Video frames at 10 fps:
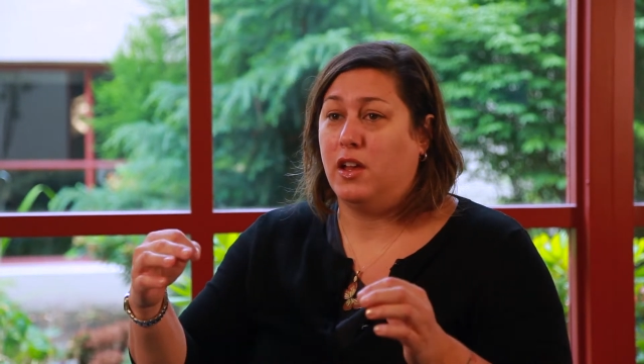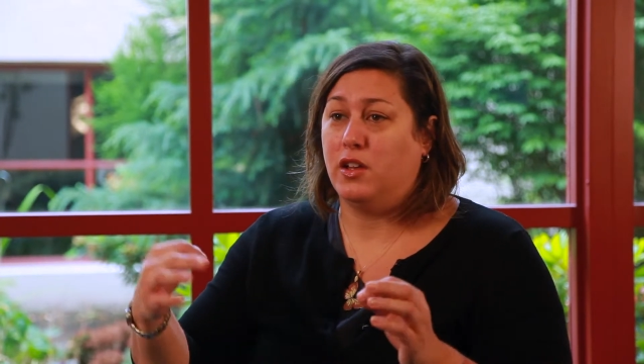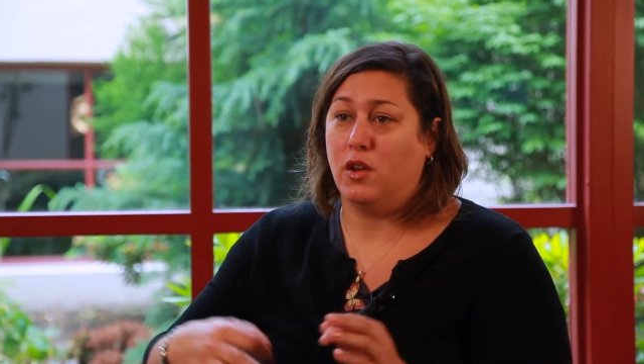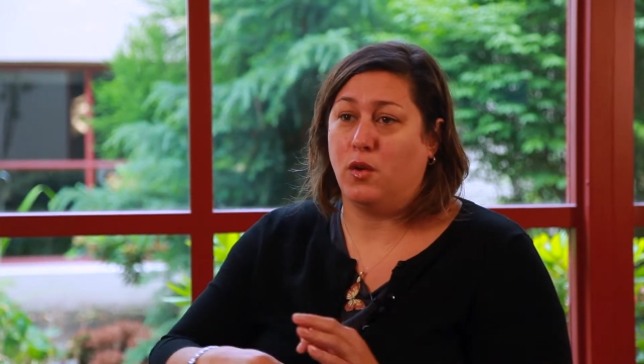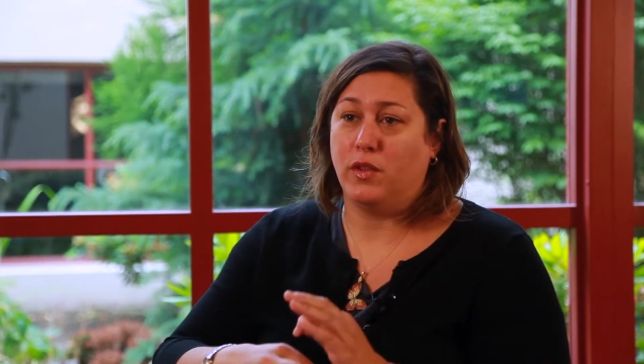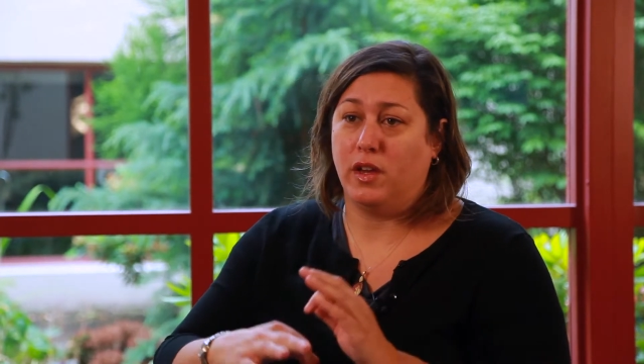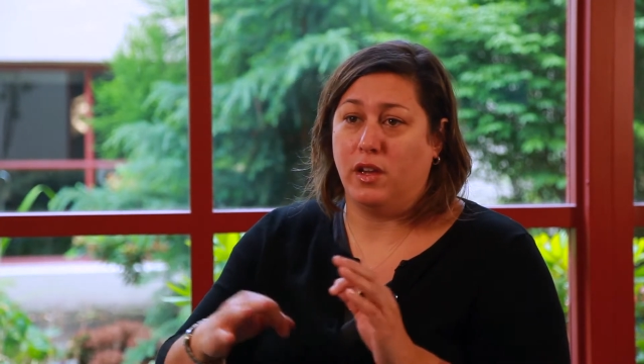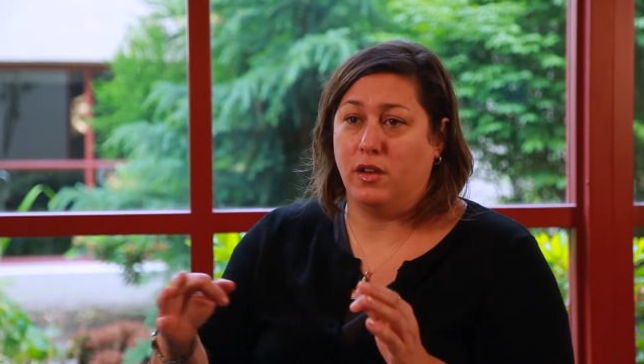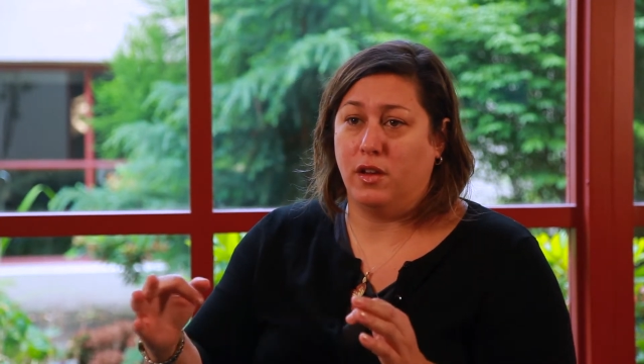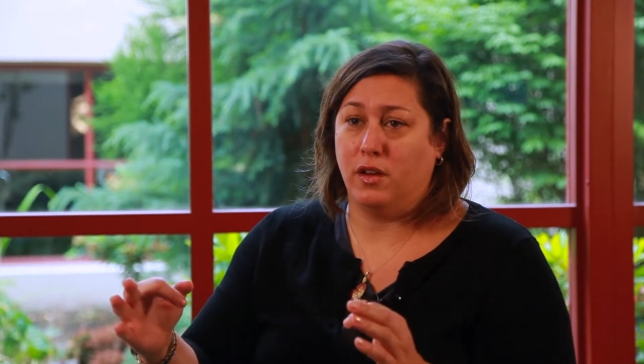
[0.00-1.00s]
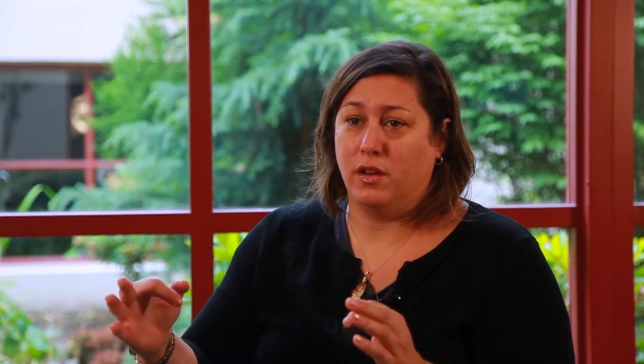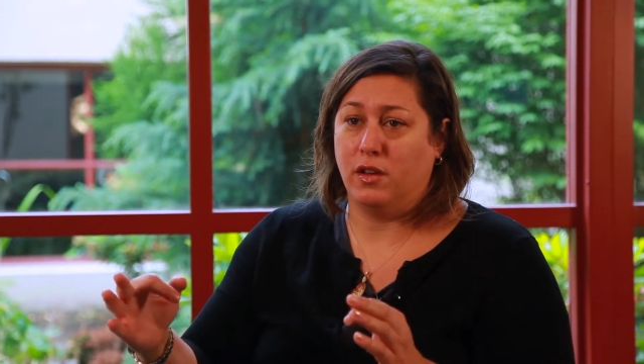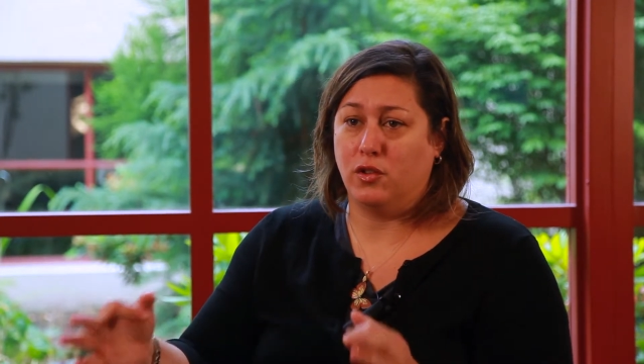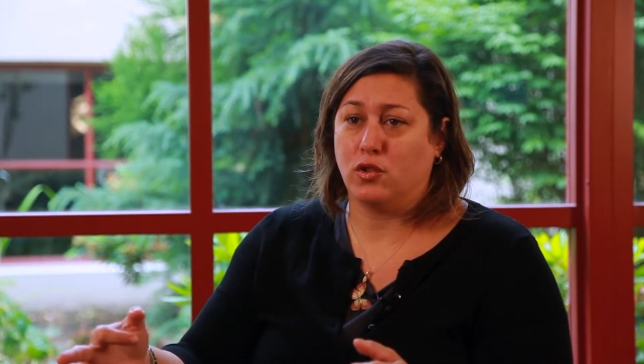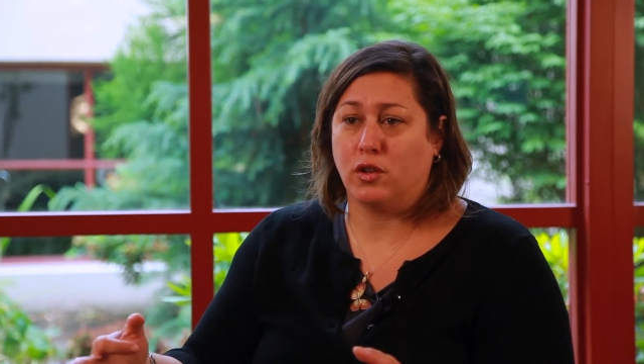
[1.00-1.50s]
you know, the
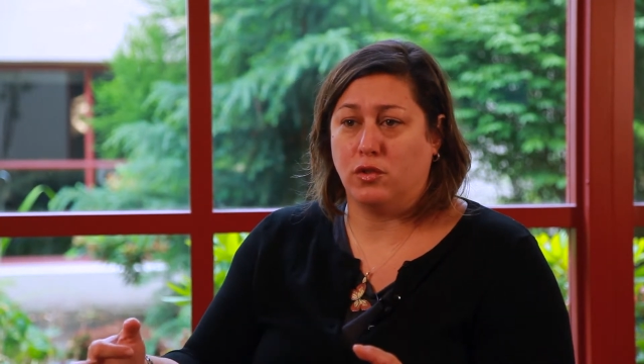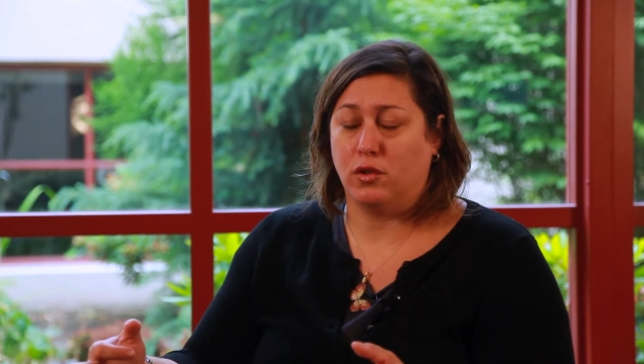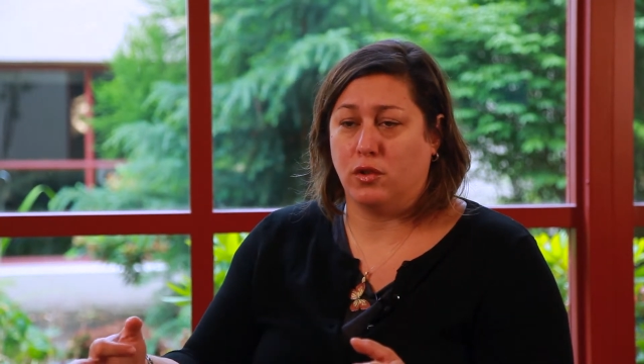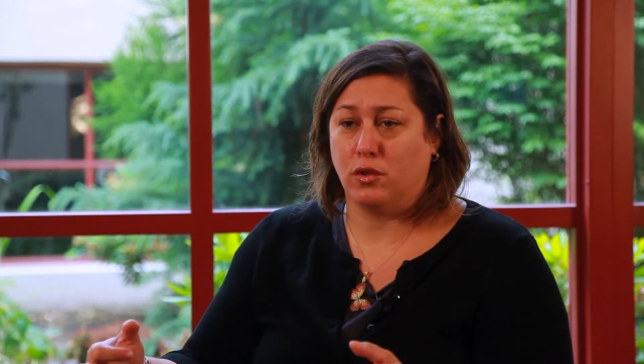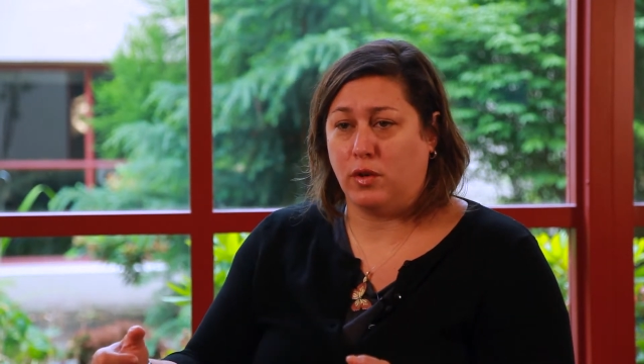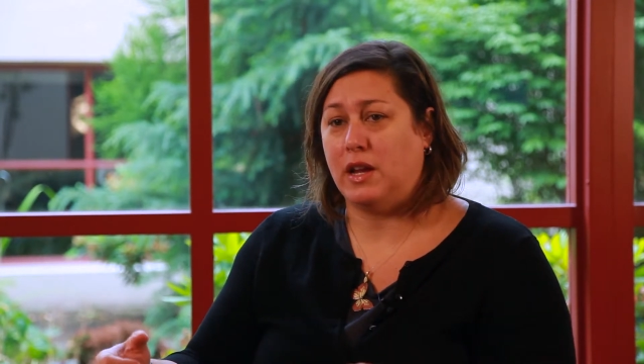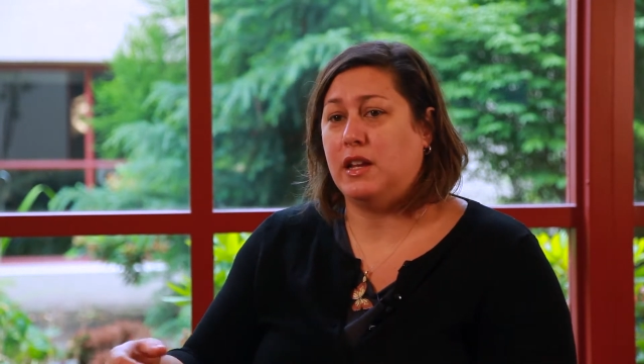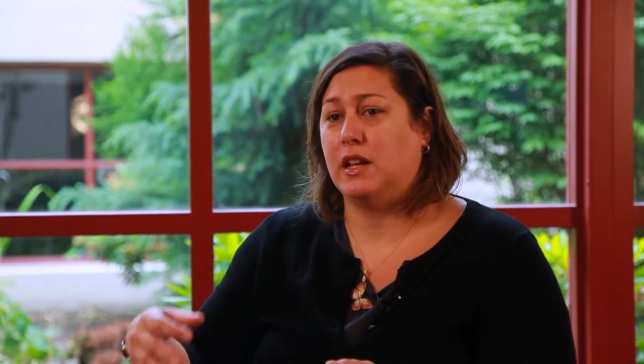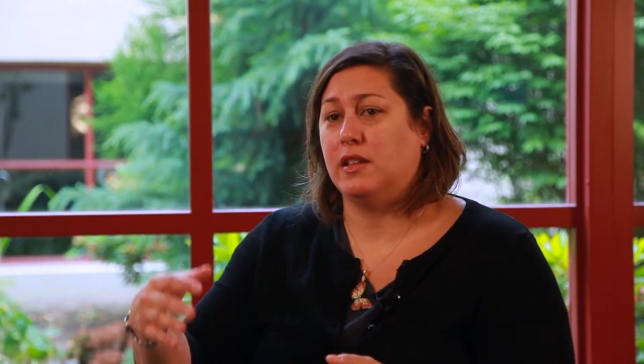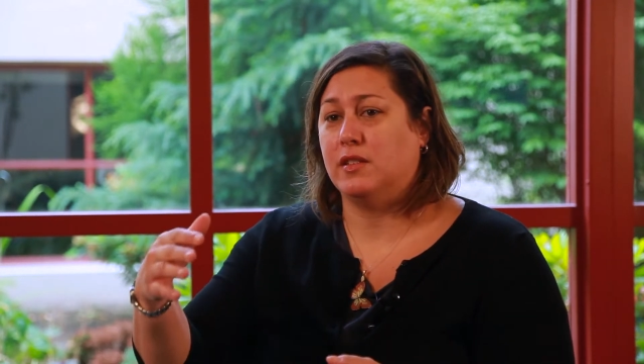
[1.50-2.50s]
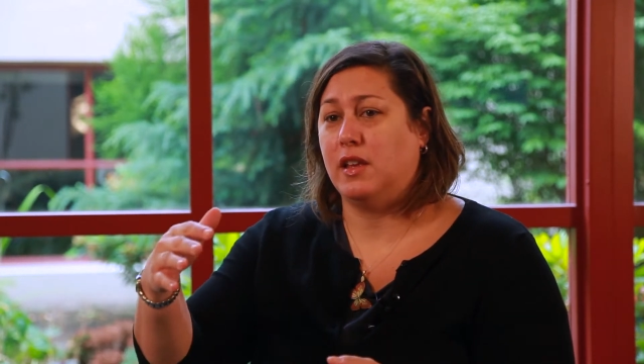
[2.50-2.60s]
instructor grading it and